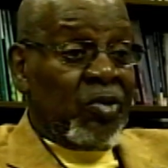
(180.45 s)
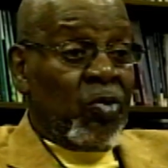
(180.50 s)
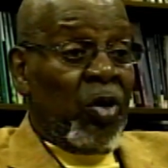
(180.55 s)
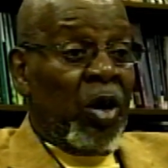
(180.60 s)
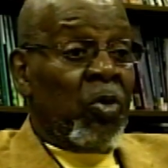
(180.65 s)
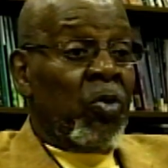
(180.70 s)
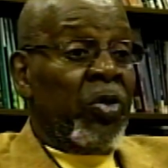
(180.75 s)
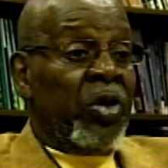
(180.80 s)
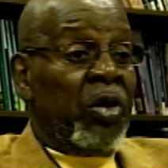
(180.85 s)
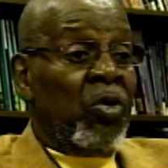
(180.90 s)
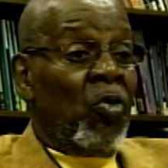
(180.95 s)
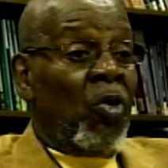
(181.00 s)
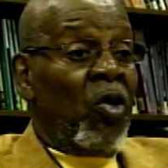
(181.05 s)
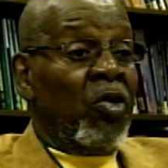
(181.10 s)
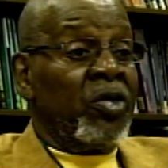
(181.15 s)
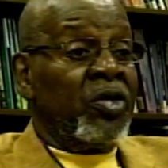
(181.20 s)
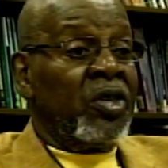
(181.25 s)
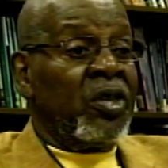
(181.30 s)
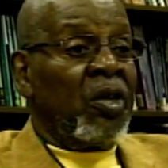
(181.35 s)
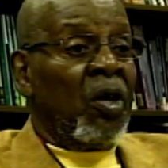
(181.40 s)
what we
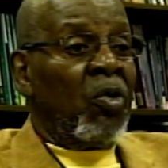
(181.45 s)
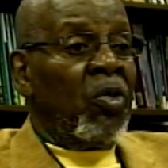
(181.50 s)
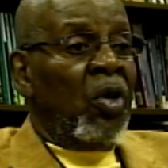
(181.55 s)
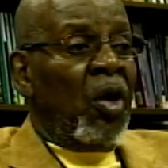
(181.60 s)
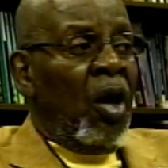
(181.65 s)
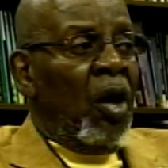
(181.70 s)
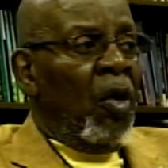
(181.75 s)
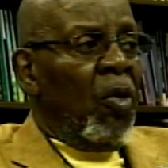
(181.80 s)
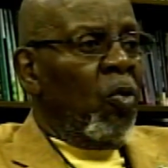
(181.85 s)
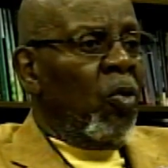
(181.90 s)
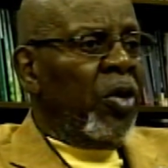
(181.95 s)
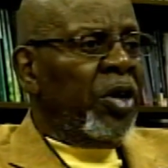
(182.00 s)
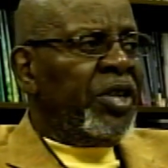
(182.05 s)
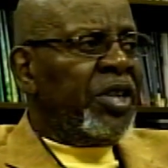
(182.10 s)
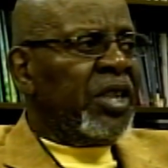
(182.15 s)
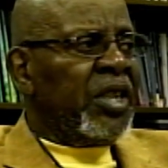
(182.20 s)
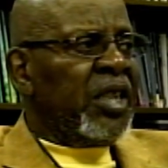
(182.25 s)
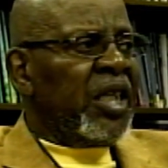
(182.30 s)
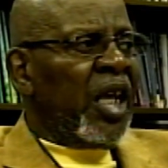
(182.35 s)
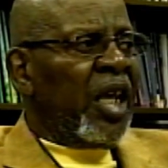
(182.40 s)
want. So we
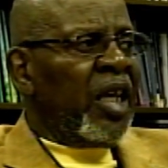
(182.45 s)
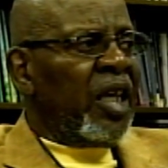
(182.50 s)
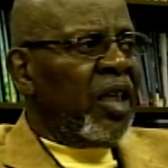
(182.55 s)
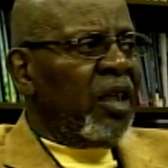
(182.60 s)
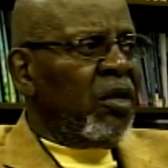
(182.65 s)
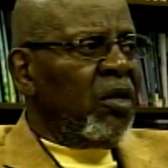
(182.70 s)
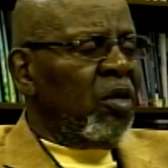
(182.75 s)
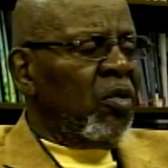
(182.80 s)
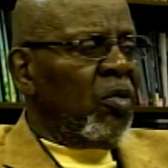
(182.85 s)
stayed